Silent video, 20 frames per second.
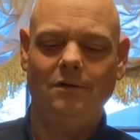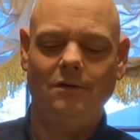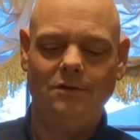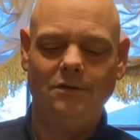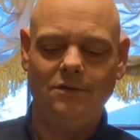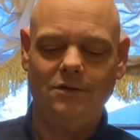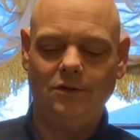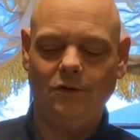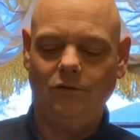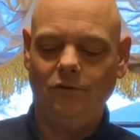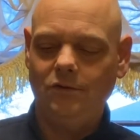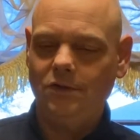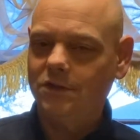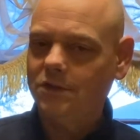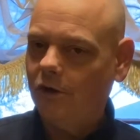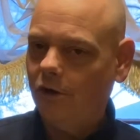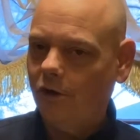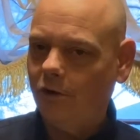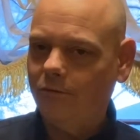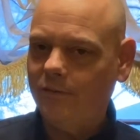So just
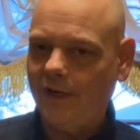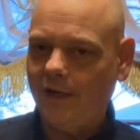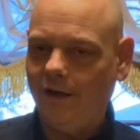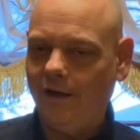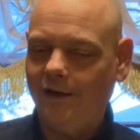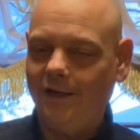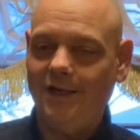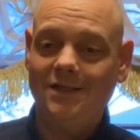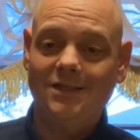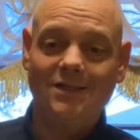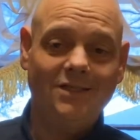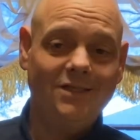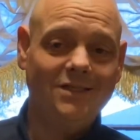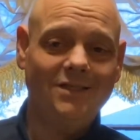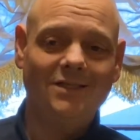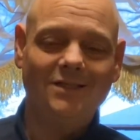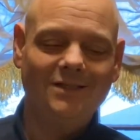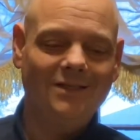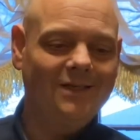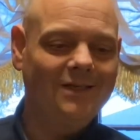calm down. It's
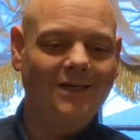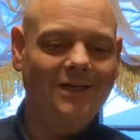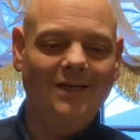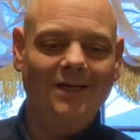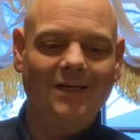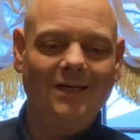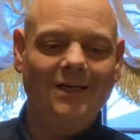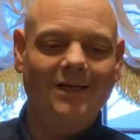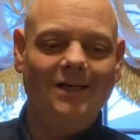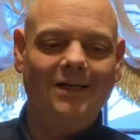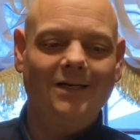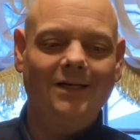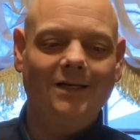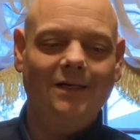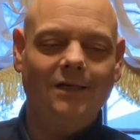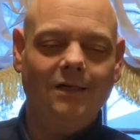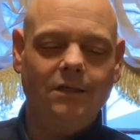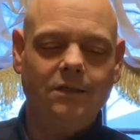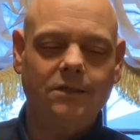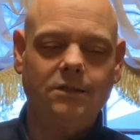just
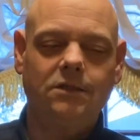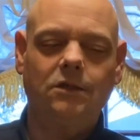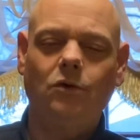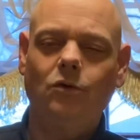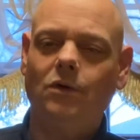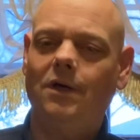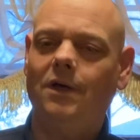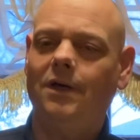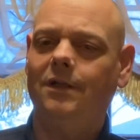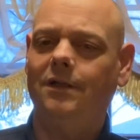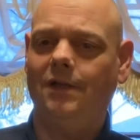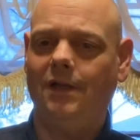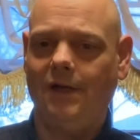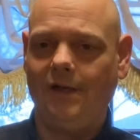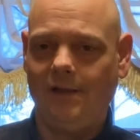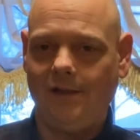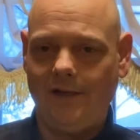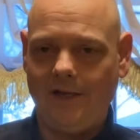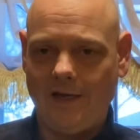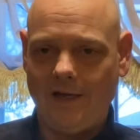so
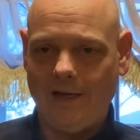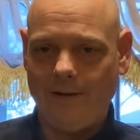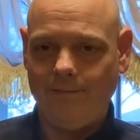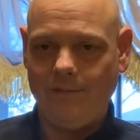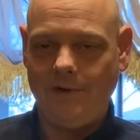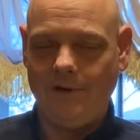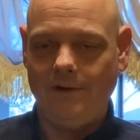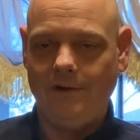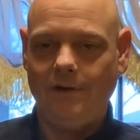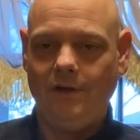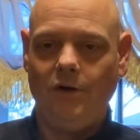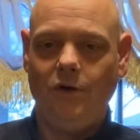unlikely to happen.